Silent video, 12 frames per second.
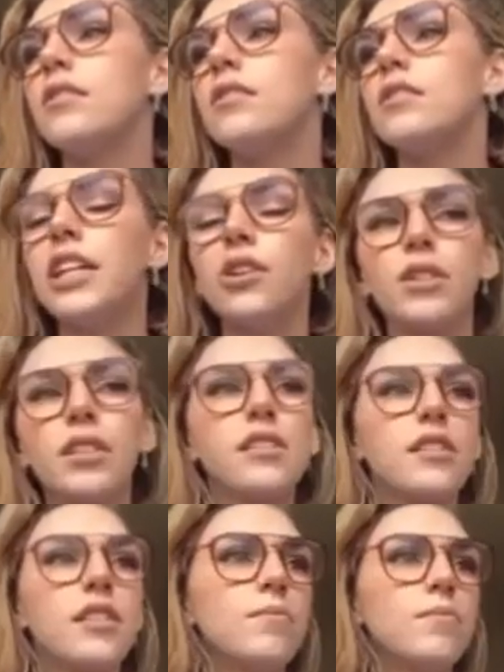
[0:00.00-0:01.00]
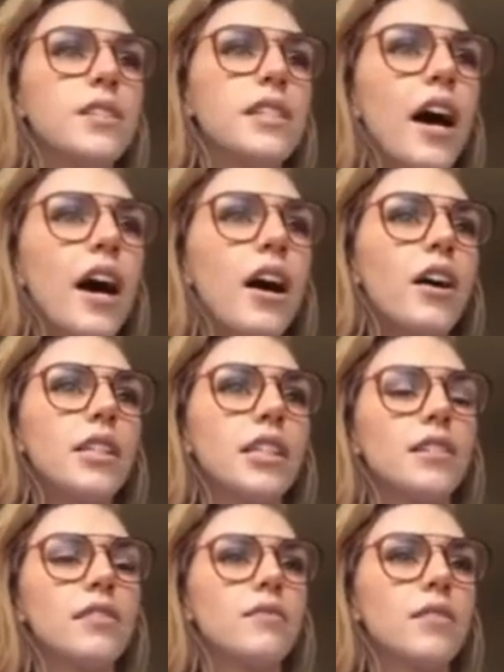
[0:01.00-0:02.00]
secrets to tell,
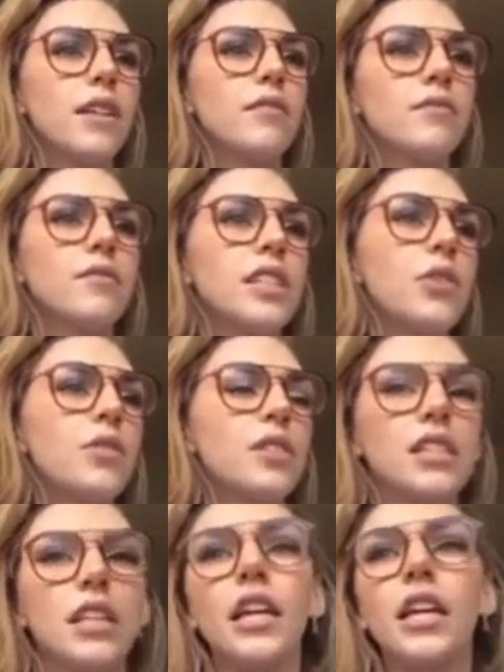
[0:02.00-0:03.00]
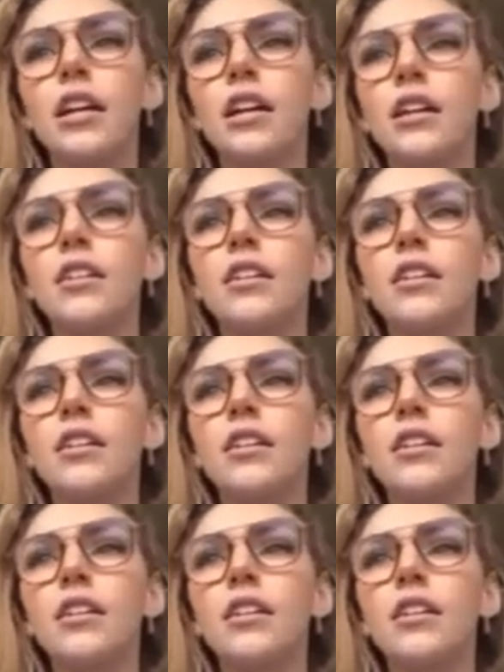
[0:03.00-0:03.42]
and secrets to hear.